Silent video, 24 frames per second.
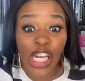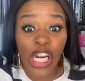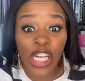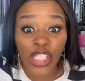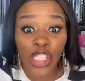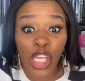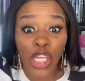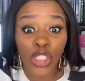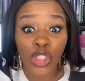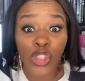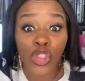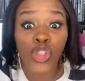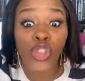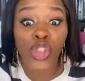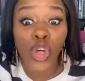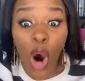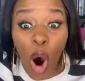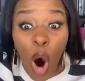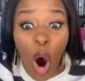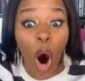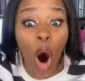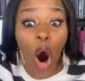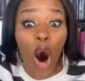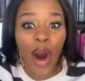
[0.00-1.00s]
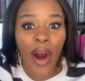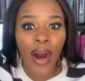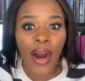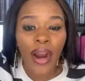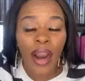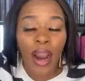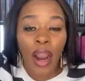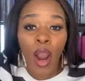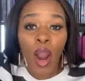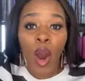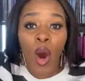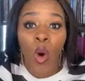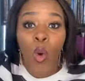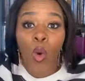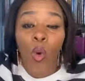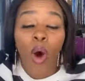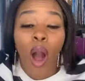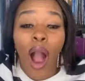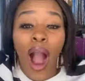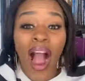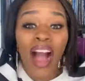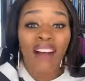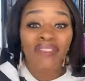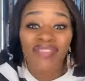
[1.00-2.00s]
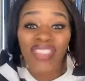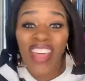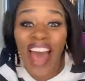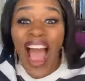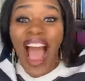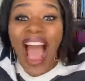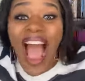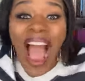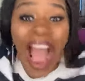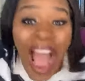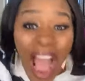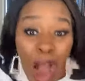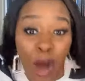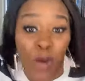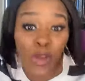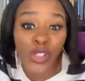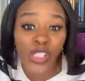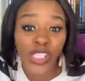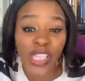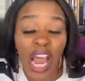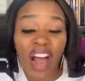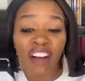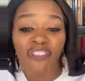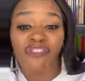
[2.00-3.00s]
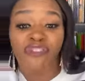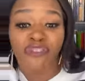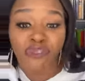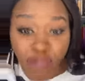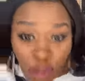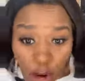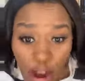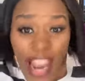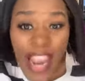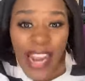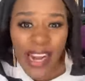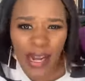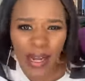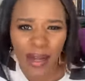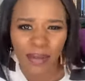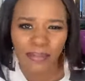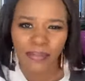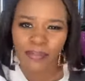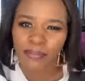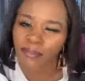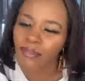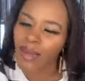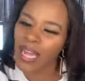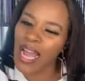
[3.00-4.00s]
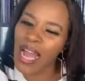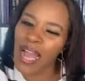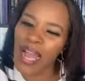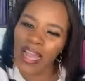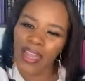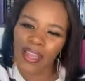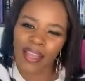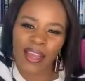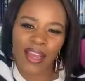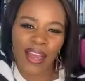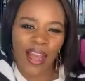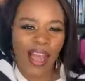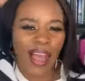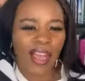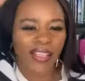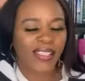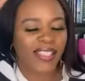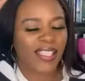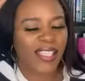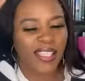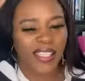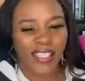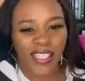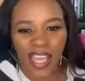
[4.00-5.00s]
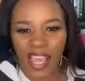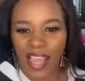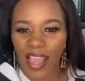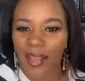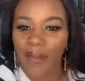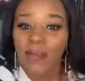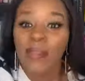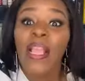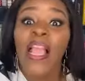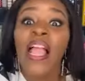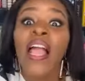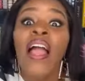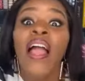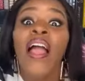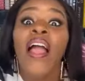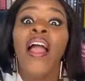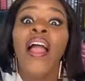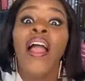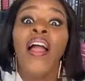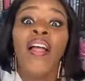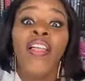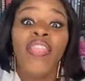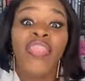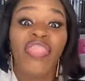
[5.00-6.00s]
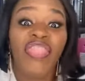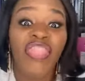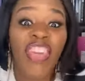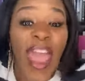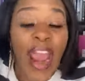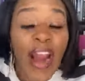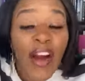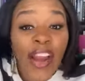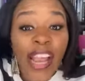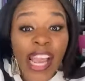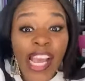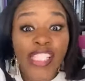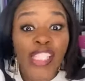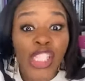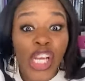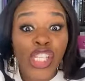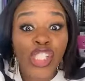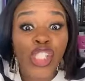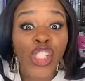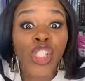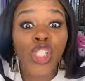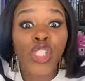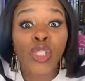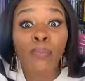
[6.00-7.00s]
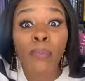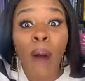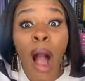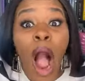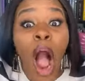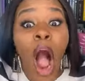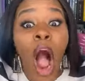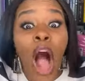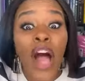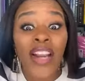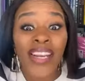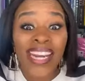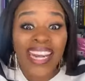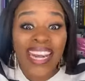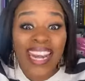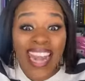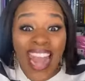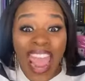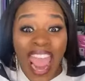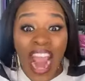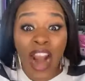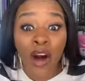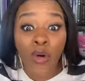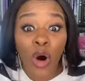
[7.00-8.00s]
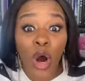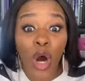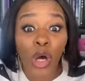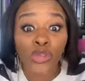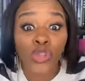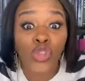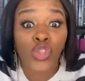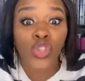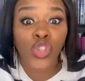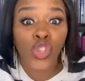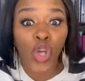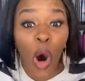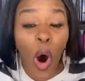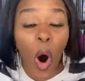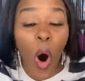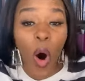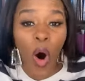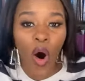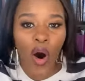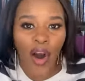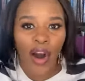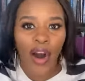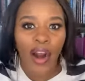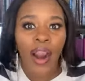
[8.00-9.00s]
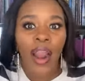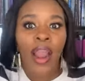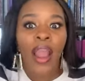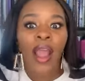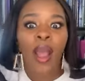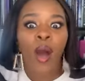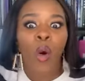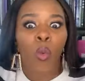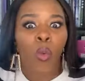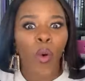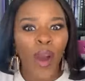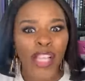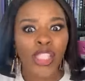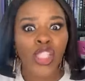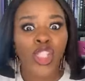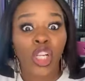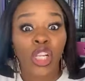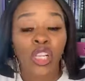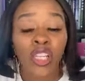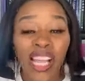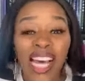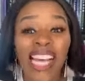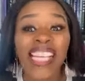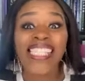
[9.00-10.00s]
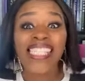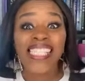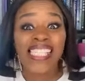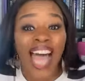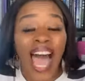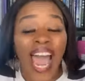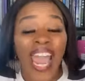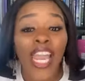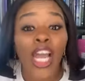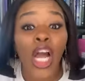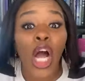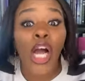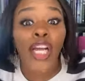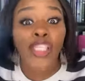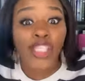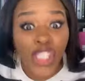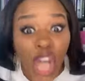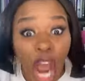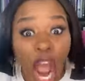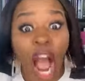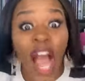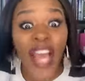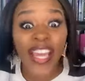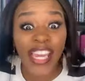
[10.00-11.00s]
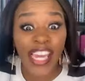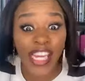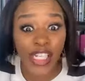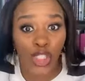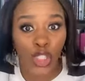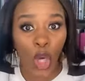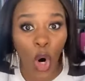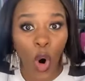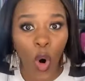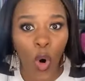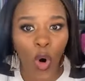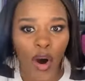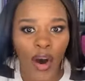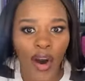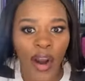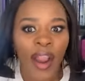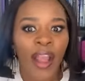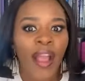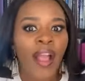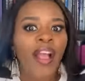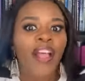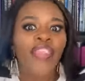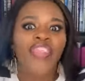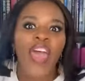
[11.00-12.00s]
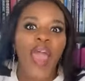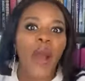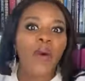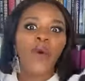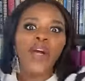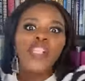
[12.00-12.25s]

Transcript: to the door of the house of freedom, my God, today. There is a small, narrow door which looks like a doggy door. There